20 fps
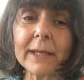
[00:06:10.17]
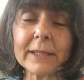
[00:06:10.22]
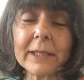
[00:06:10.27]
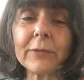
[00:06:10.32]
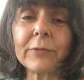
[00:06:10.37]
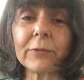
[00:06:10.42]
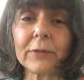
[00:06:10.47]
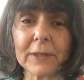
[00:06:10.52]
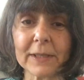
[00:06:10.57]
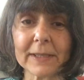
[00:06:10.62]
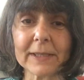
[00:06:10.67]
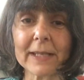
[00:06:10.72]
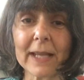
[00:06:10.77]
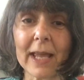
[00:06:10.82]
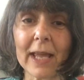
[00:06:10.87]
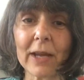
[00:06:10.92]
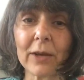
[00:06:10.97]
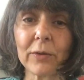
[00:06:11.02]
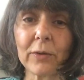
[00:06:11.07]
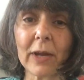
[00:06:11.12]
difference to
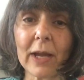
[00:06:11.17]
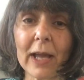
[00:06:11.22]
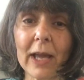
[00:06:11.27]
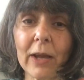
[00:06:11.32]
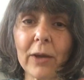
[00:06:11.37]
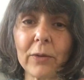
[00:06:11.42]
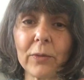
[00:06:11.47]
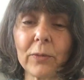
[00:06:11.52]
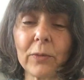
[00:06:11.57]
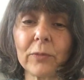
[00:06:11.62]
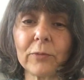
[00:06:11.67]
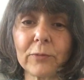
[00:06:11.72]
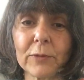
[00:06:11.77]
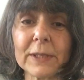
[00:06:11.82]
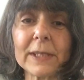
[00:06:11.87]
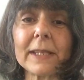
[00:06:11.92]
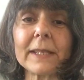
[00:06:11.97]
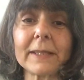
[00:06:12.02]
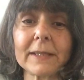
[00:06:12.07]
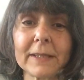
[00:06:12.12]
how, how
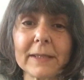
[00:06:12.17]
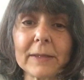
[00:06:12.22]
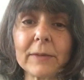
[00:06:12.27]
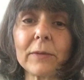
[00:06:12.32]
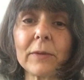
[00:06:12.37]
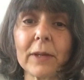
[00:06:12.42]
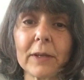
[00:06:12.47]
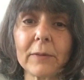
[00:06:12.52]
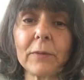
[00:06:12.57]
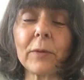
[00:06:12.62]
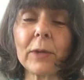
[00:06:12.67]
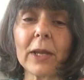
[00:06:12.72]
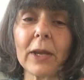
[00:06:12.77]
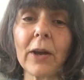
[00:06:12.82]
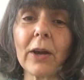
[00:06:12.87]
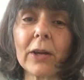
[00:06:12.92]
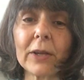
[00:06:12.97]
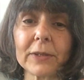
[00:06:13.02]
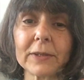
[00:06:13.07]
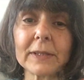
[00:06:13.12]
resistant we
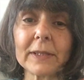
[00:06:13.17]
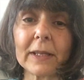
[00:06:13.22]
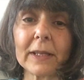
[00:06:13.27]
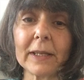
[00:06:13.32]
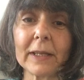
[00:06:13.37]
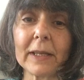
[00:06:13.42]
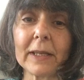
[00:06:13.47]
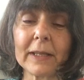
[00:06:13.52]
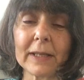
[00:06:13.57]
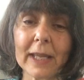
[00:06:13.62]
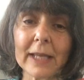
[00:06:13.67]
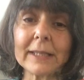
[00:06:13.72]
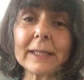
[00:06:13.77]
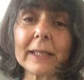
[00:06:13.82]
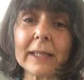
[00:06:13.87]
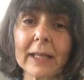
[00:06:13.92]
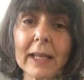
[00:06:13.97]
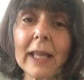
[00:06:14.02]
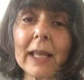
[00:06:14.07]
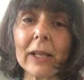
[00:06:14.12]
are to
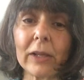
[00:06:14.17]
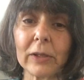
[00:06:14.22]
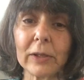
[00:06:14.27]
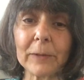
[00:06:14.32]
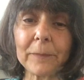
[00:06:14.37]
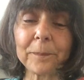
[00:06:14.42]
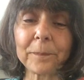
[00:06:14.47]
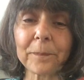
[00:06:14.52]
getting ill